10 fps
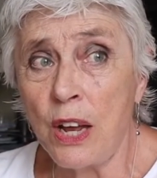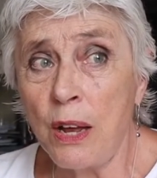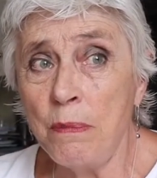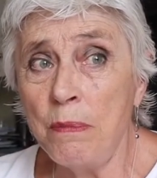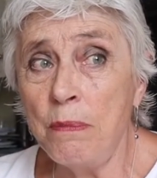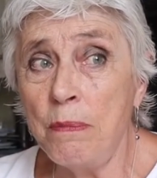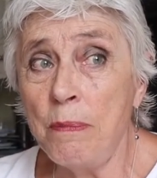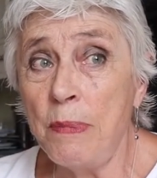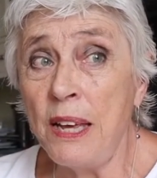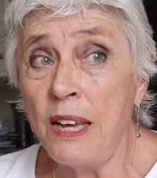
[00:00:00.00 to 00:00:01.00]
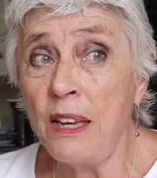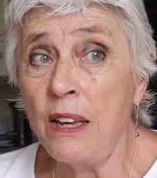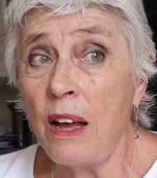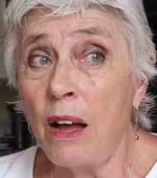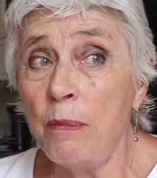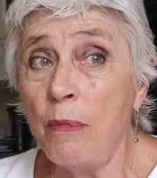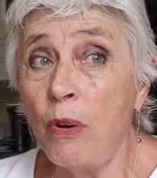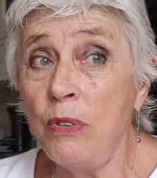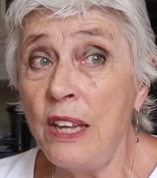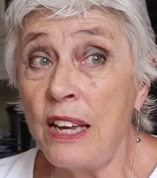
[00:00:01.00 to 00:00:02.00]
being
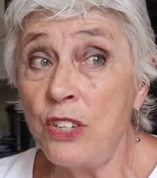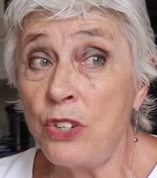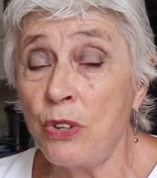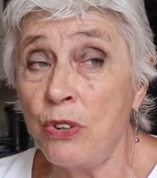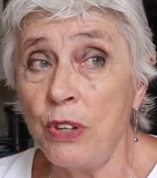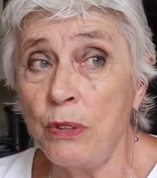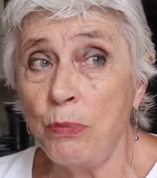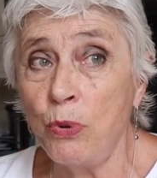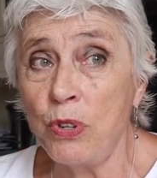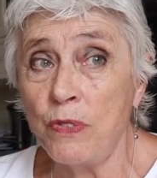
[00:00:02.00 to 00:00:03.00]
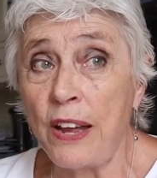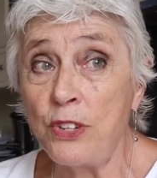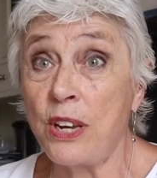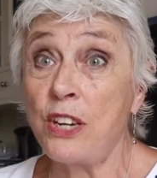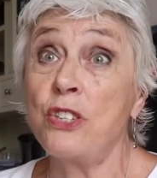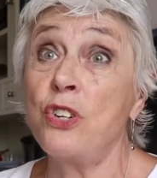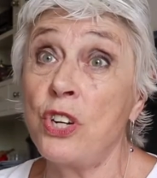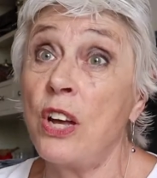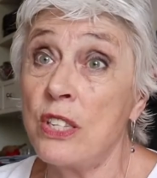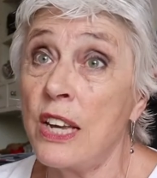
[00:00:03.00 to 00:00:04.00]
on the editorial board of Education and
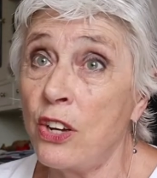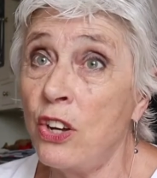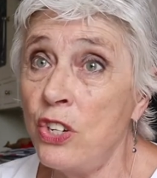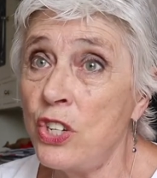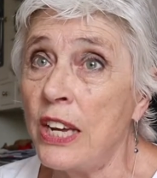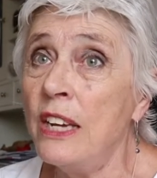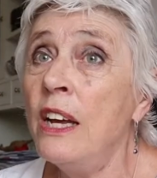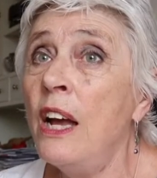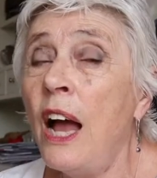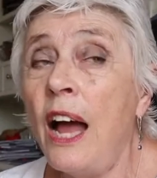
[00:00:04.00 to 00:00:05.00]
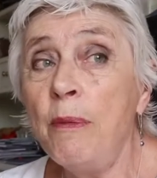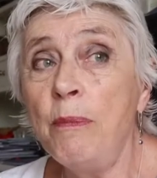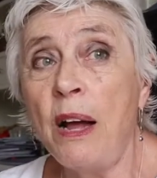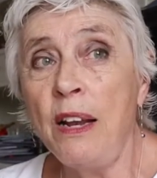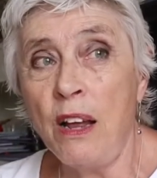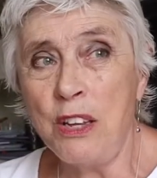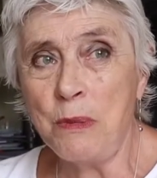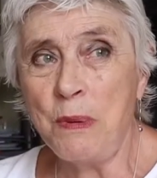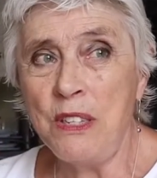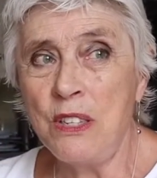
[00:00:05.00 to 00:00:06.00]
Child Psychology. And my
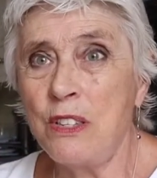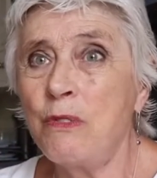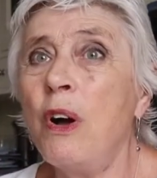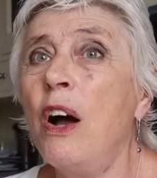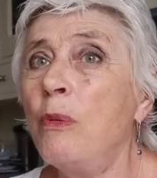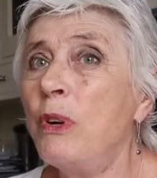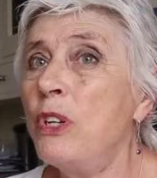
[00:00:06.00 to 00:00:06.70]
last pieces of work